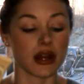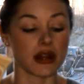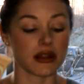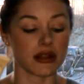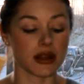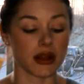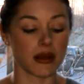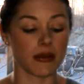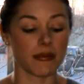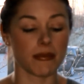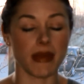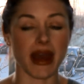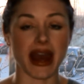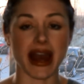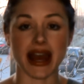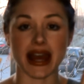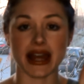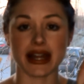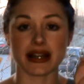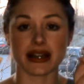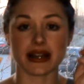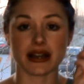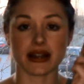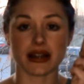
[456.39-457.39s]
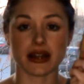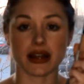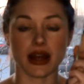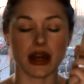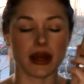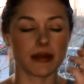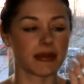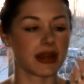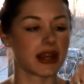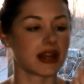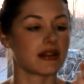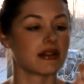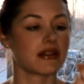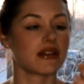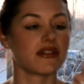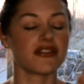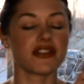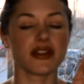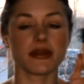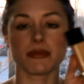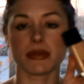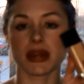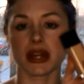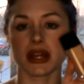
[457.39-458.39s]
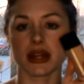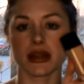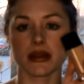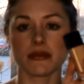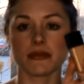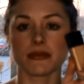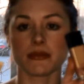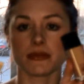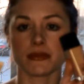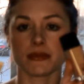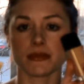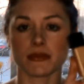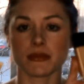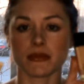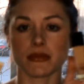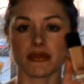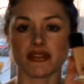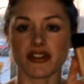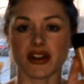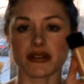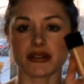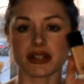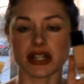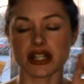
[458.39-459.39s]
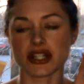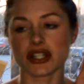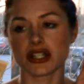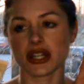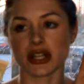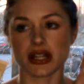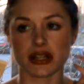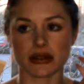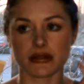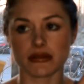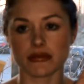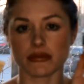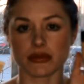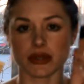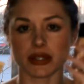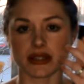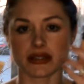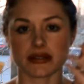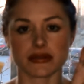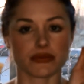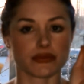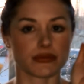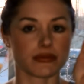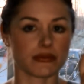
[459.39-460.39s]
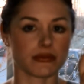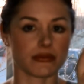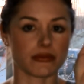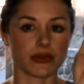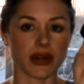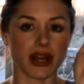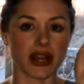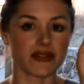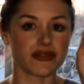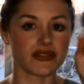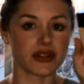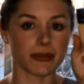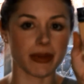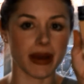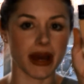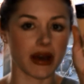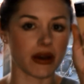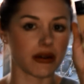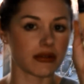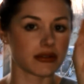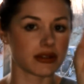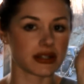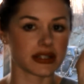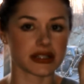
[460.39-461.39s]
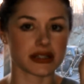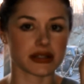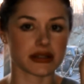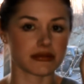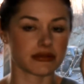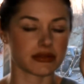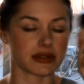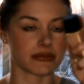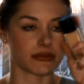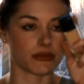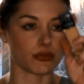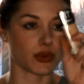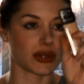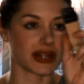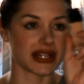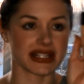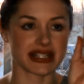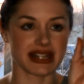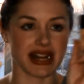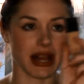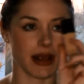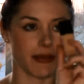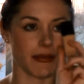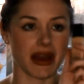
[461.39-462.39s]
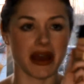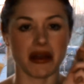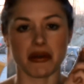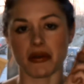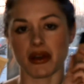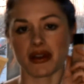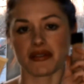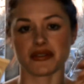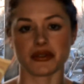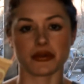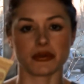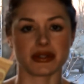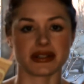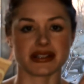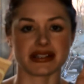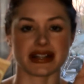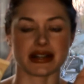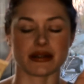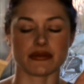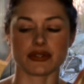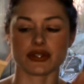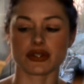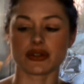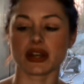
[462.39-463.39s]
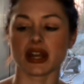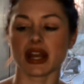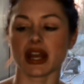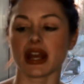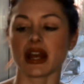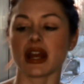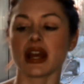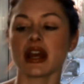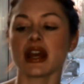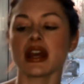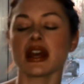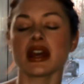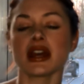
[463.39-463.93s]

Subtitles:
The Fit Me foundation was raved about this when this came out. Everyone said it was great.